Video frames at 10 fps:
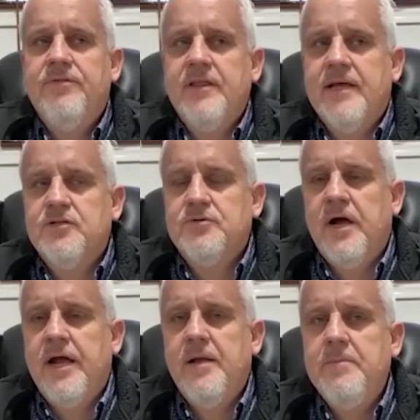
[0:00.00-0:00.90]
think that's
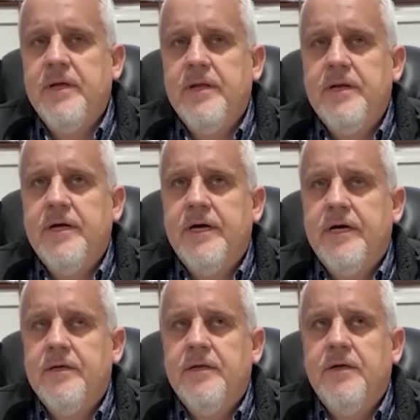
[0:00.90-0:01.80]
right. I mean, uh,
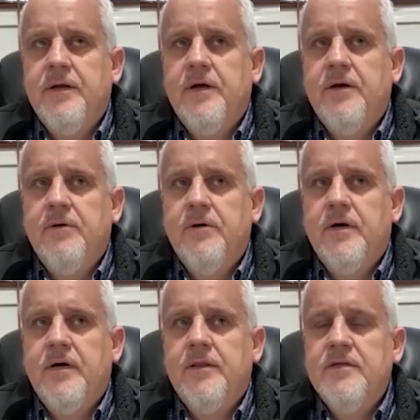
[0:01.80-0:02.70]
you know,
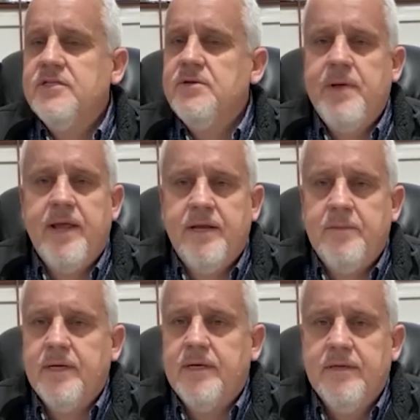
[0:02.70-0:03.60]
uh, this is a
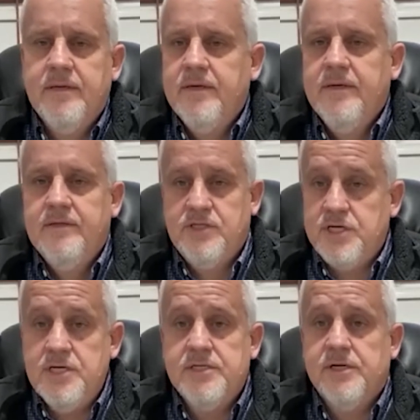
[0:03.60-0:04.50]
pandemic
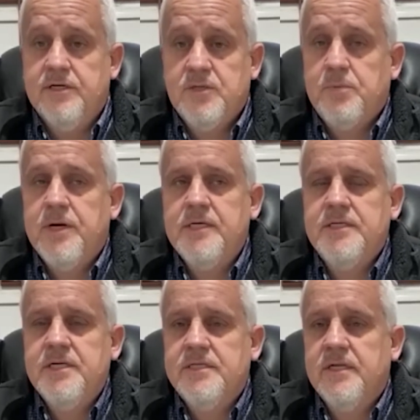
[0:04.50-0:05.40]
season, a spring
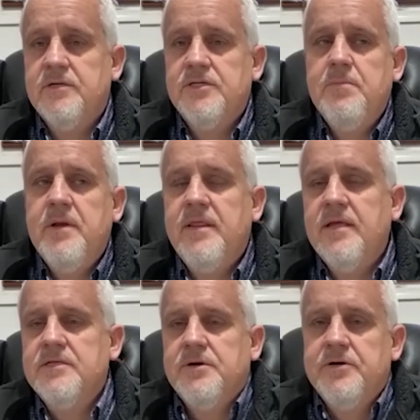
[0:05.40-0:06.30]
season. There's so many
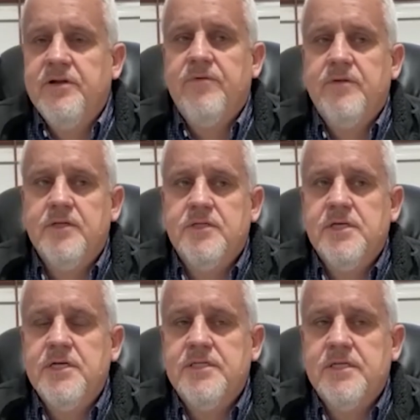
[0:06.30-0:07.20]
things that are different this
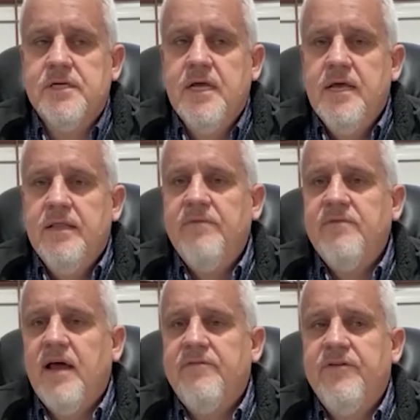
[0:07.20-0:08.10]
season. They've
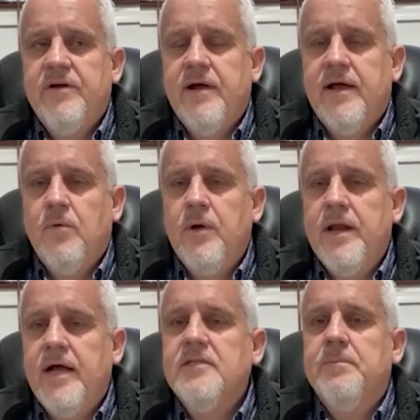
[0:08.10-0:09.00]
got to figure out a way
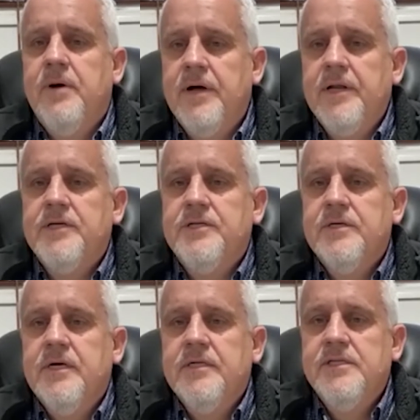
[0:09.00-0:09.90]
not to punish
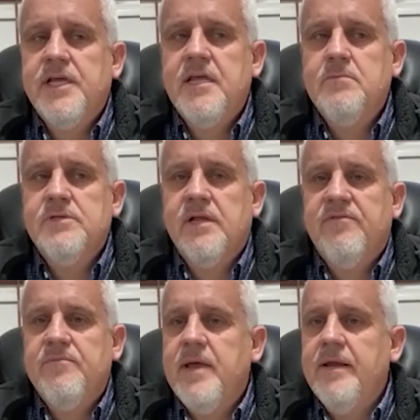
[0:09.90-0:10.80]
teams that
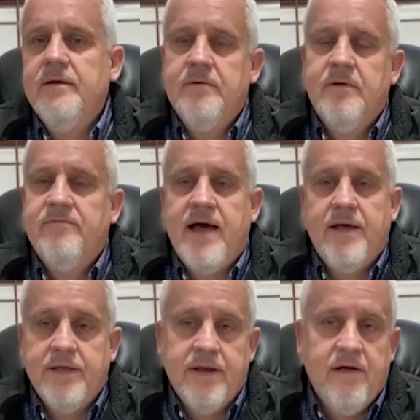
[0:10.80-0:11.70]
have made a
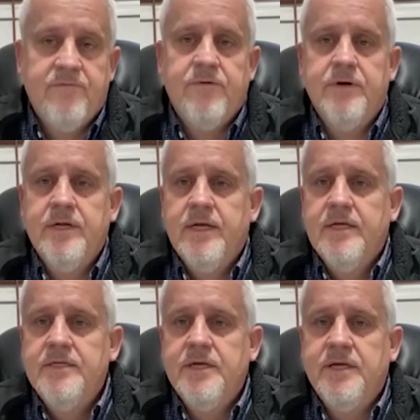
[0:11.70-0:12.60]
valiant effort
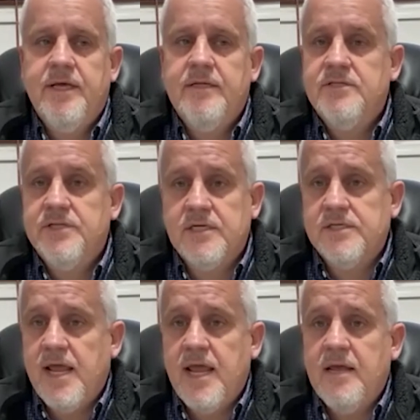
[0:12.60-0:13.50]
to get six
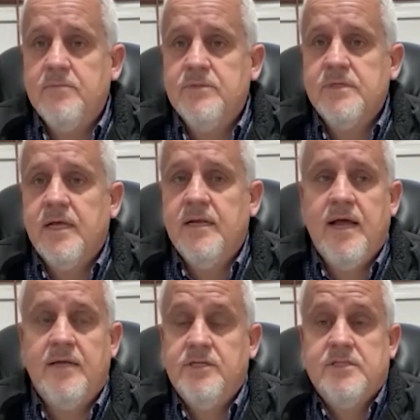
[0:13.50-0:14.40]
games and
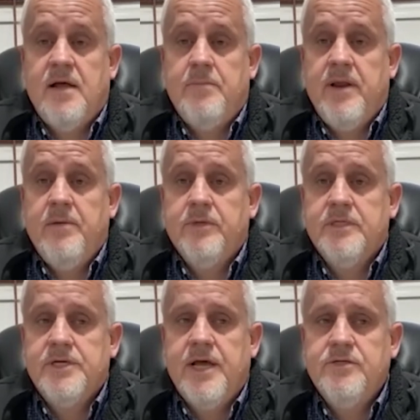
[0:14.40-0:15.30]
not just not been able to
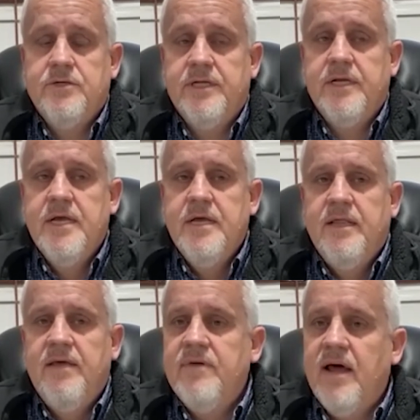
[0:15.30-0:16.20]
schedule it.
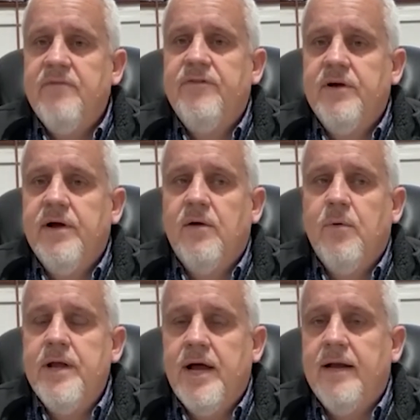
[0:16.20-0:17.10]
They've got to figure out a
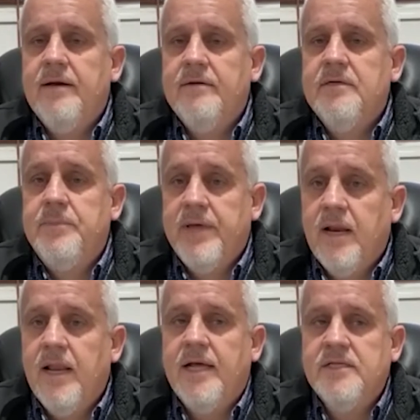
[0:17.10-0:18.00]
way not to
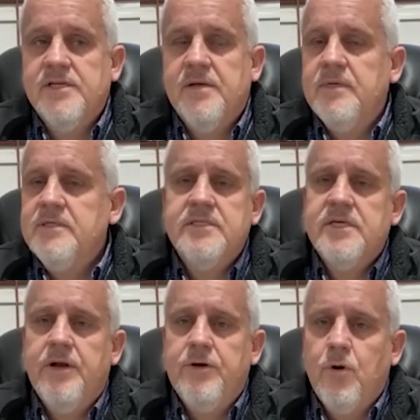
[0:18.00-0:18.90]
penalize them. This
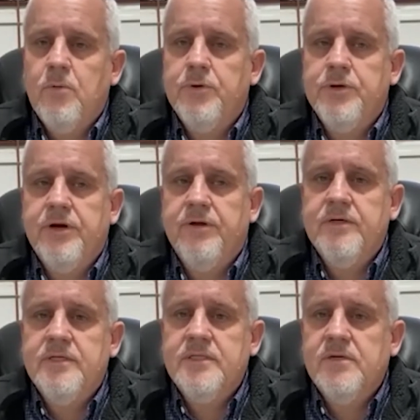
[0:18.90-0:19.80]
isn't a normal year.
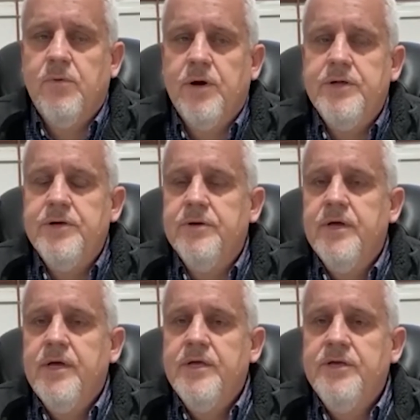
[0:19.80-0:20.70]
This isn't where you
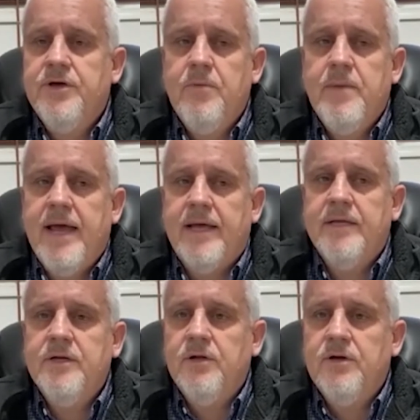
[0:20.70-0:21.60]
you go back and
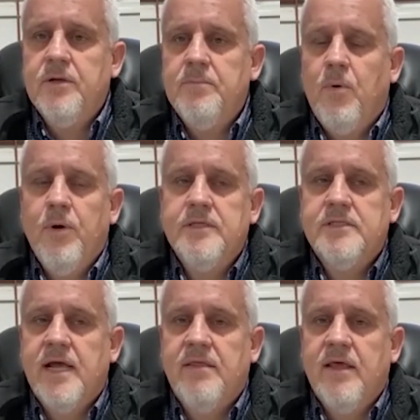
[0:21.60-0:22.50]
you look at points.
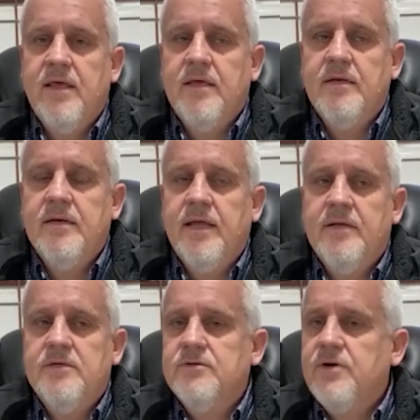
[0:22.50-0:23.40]
I think and
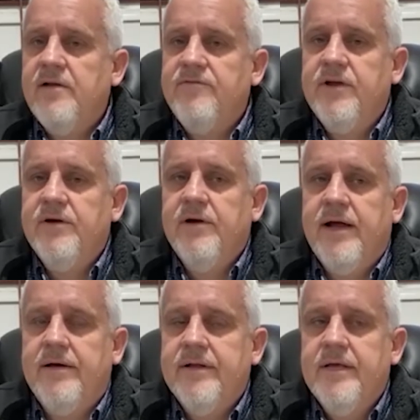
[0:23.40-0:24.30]
and try to figure
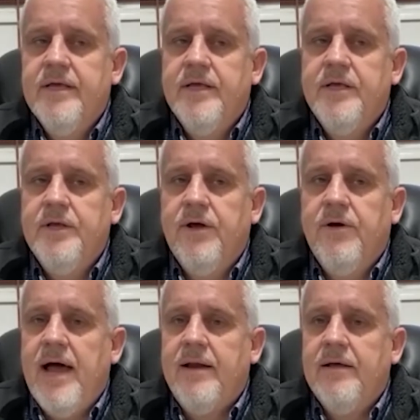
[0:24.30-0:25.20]
out you know
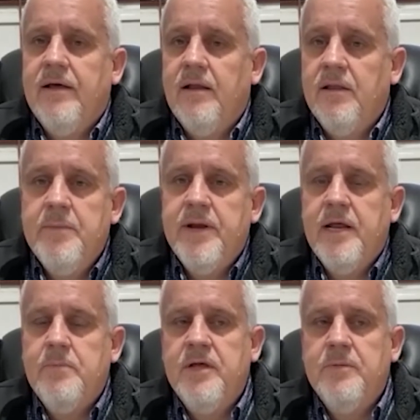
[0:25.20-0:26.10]
how to
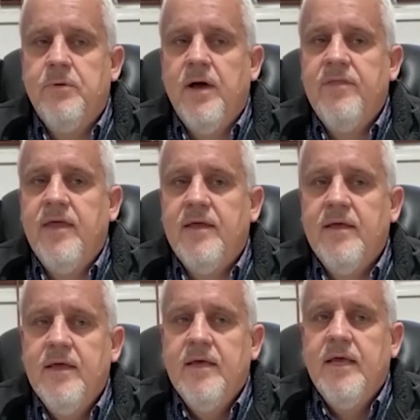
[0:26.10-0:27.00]
eliminate people. I think
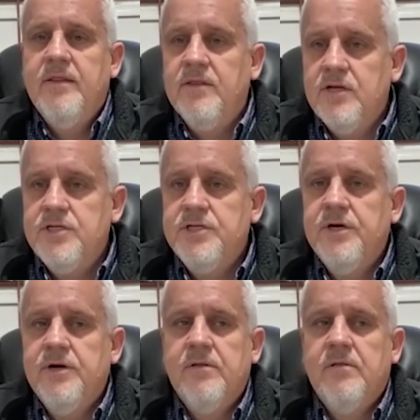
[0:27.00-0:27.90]
in this
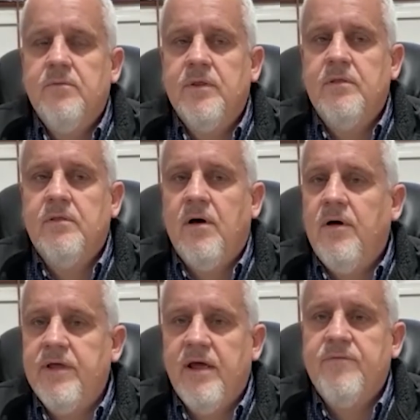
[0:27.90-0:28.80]
year with all
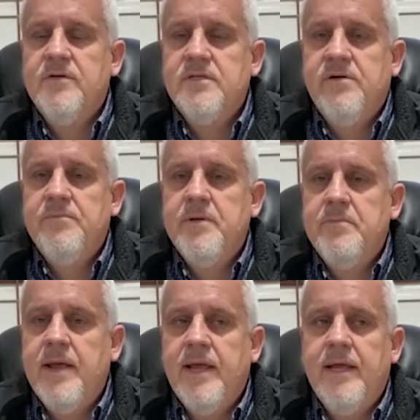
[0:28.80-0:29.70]
the efforts that have been
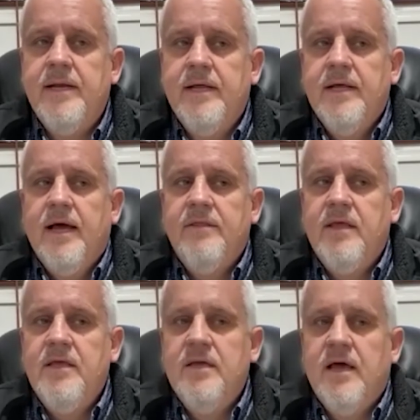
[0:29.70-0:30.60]
made, I
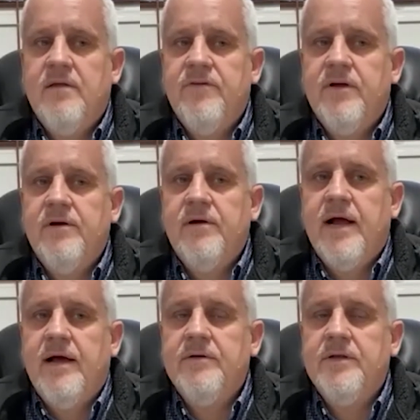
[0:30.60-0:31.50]
think you got to figure
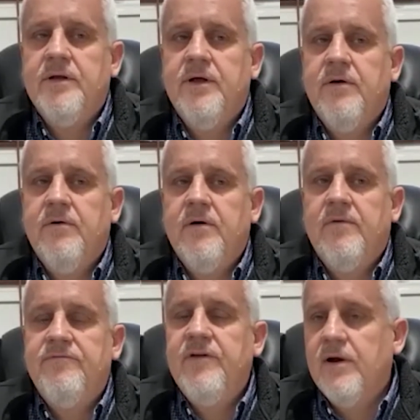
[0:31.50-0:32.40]
out you know a
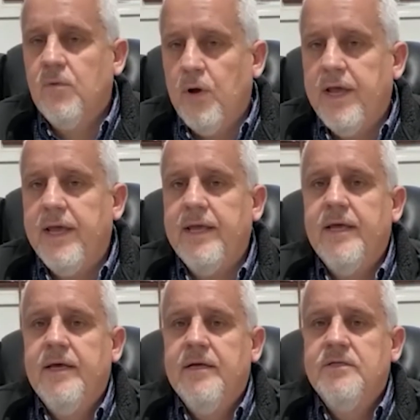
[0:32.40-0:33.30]
fair way
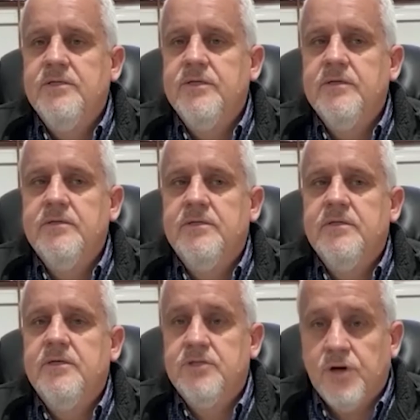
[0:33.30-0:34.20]
to to
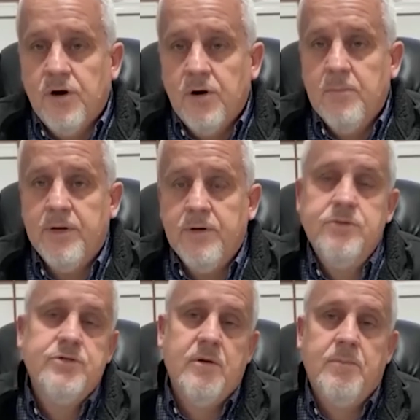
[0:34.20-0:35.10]
determine who's
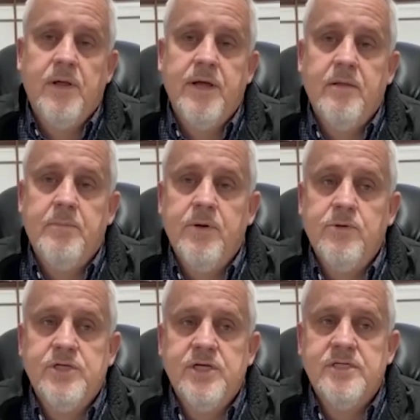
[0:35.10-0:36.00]
going to play in the
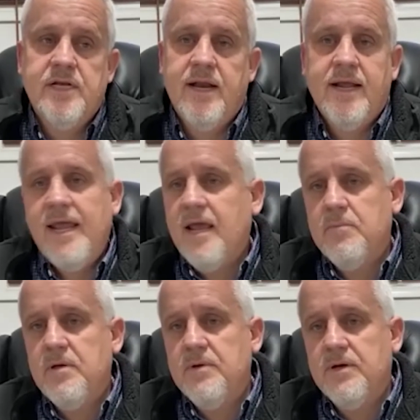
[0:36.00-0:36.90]
postseason, and it can't
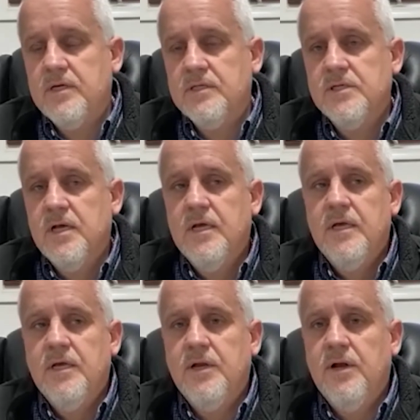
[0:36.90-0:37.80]
be because
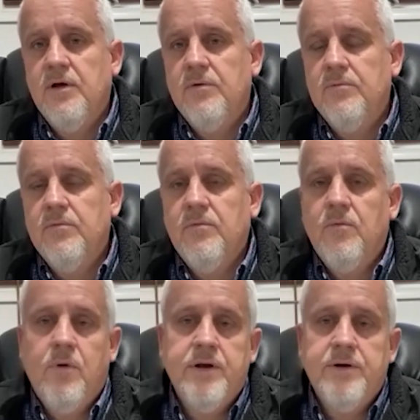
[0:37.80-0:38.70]
you know one of